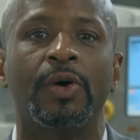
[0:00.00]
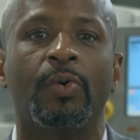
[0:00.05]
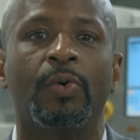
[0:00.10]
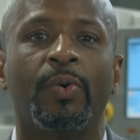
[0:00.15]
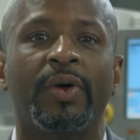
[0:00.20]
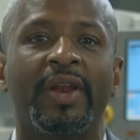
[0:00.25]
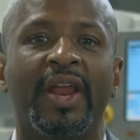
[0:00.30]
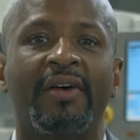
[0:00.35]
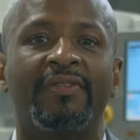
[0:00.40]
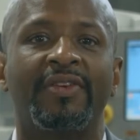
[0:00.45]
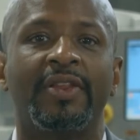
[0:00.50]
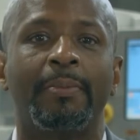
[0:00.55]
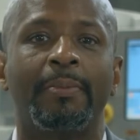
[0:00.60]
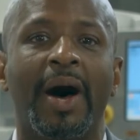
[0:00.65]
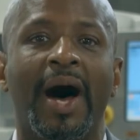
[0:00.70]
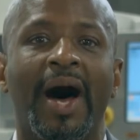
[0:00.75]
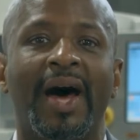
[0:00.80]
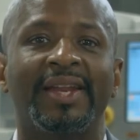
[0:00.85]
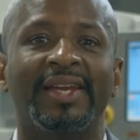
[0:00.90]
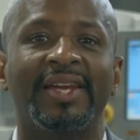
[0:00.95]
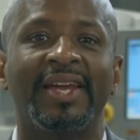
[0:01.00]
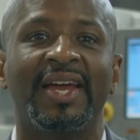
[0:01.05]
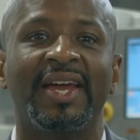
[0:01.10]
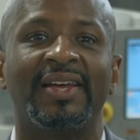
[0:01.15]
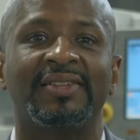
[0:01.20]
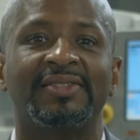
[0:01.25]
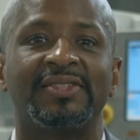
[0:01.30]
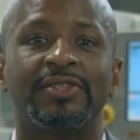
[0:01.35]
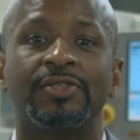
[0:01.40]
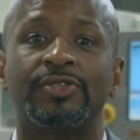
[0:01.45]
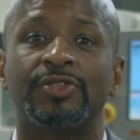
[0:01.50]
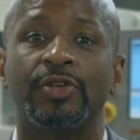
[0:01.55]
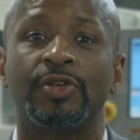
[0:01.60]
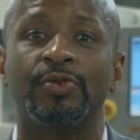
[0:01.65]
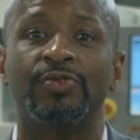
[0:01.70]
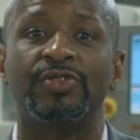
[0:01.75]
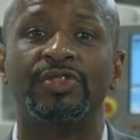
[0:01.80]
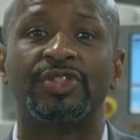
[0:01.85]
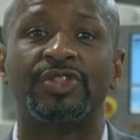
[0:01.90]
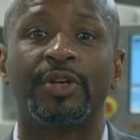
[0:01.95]
Whenever the mod ends,
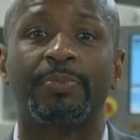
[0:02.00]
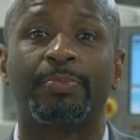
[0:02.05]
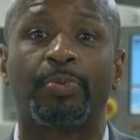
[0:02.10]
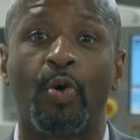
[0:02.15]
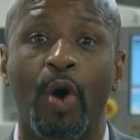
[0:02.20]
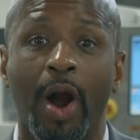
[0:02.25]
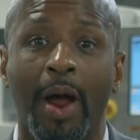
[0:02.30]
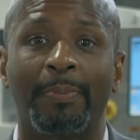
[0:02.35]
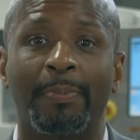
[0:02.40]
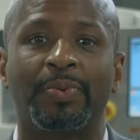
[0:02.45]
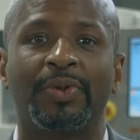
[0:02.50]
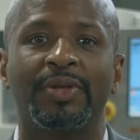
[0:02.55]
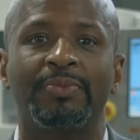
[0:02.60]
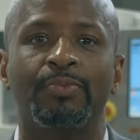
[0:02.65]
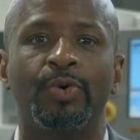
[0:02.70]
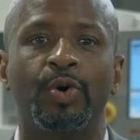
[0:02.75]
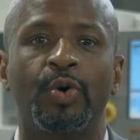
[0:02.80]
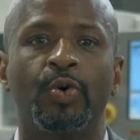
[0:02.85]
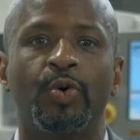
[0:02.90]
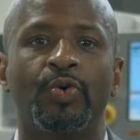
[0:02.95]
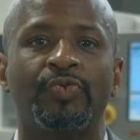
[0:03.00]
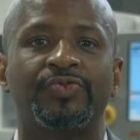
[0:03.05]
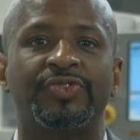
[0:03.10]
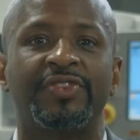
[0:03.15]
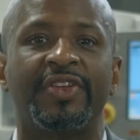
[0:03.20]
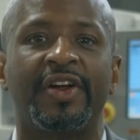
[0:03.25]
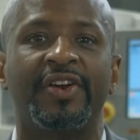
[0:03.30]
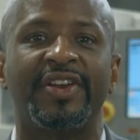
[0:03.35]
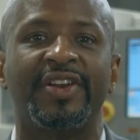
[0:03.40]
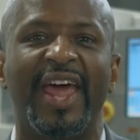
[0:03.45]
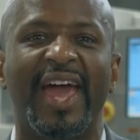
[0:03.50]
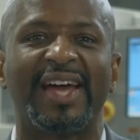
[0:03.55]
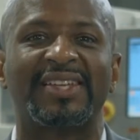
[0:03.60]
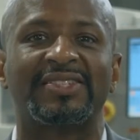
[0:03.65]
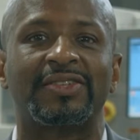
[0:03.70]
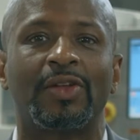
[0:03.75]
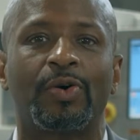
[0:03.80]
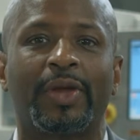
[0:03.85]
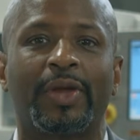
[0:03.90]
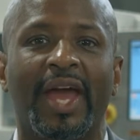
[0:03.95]
students should promptly move to their next
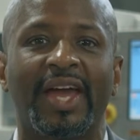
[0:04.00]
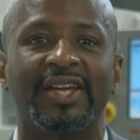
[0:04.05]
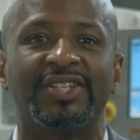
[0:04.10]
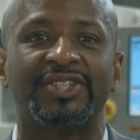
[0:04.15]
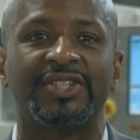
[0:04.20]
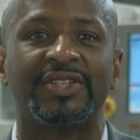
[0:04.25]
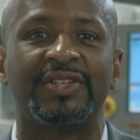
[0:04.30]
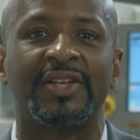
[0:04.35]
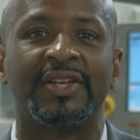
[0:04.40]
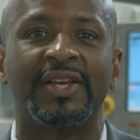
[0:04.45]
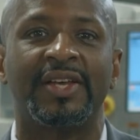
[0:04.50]
location.